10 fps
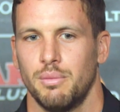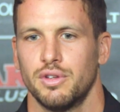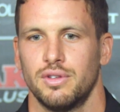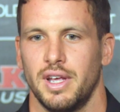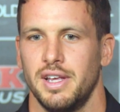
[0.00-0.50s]

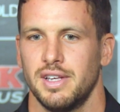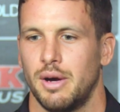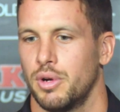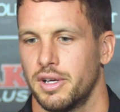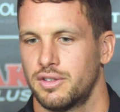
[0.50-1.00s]

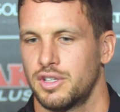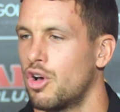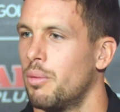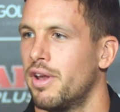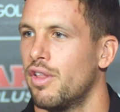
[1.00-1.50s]
able to
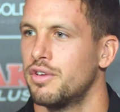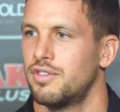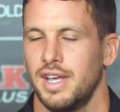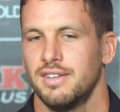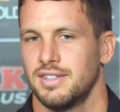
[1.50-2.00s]
comment on
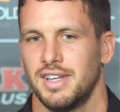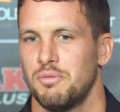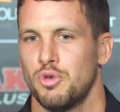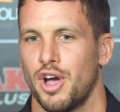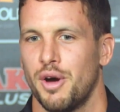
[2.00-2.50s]
those things,
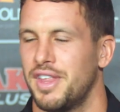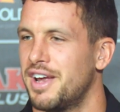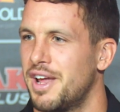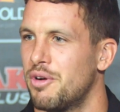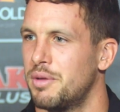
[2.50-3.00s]
and we'll go out
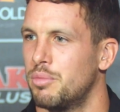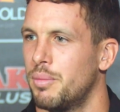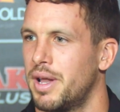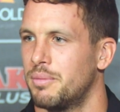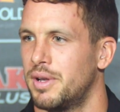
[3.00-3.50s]
there now and
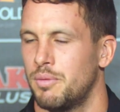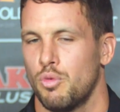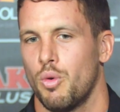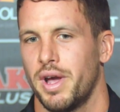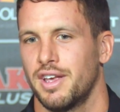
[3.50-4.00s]
implement them,
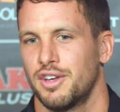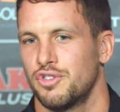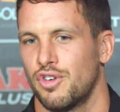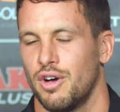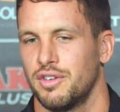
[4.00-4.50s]
and what we can
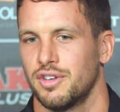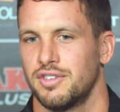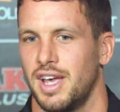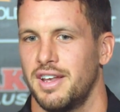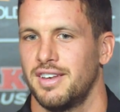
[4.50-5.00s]
control, as I
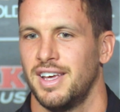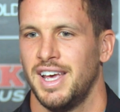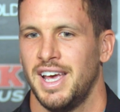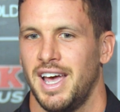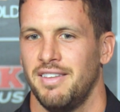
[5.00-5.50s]
said, and
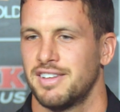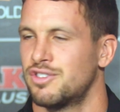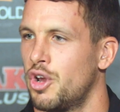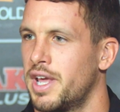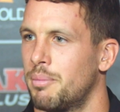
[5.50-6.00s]
that's
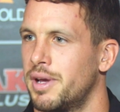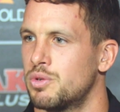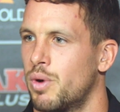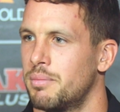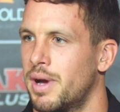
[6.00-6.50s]
turning up
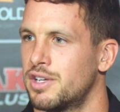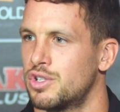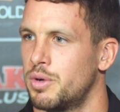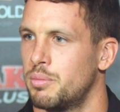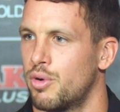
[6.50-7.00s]
each week, making
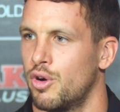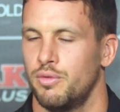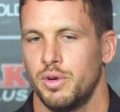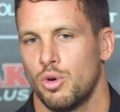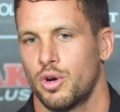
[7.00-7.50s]
sure we
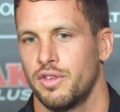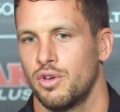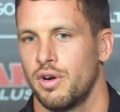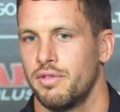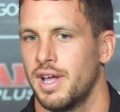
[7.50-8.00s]
improve. We walk in the
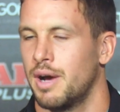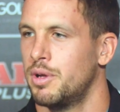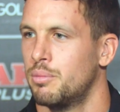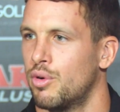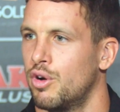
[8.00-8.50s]
door every day,
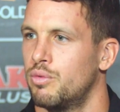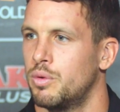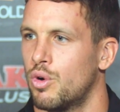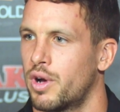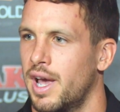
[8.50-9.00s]
we improve.
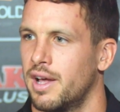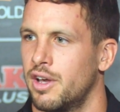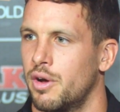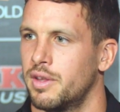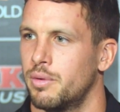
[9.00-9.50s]
We walk out
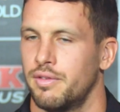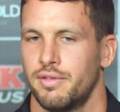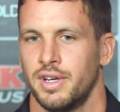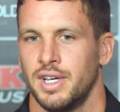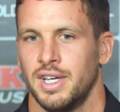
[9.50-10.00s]
knowing that
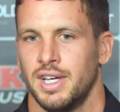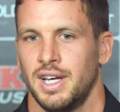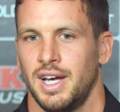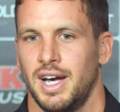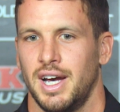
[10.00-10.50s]

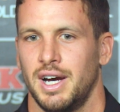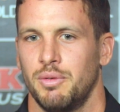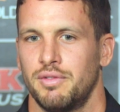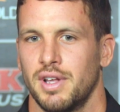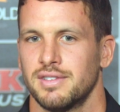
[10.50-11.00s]

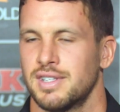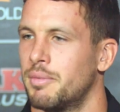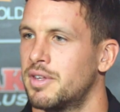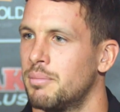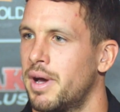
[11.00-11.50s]
we've done
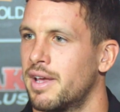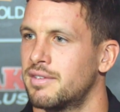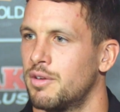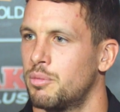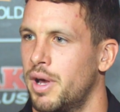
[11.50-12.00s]
something to make
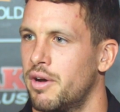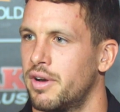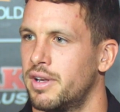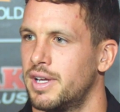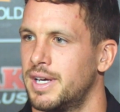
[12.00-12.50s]
ourselves better,
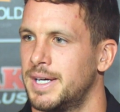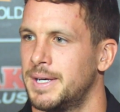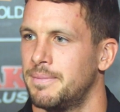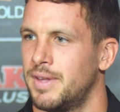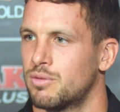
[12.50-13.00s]
and
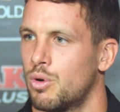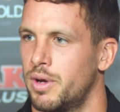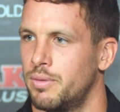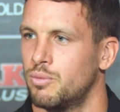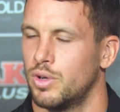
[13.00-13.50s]
that's
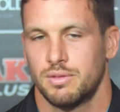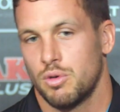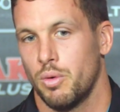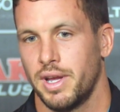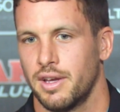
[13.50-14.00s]

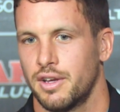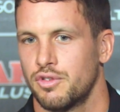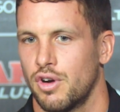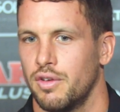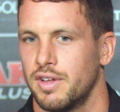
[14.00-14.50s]
what we can
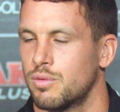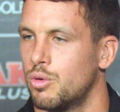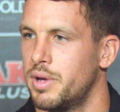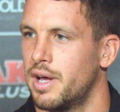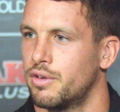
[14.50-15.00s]
control, and that's
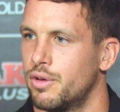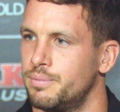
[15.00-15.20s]
what we'll be able to do.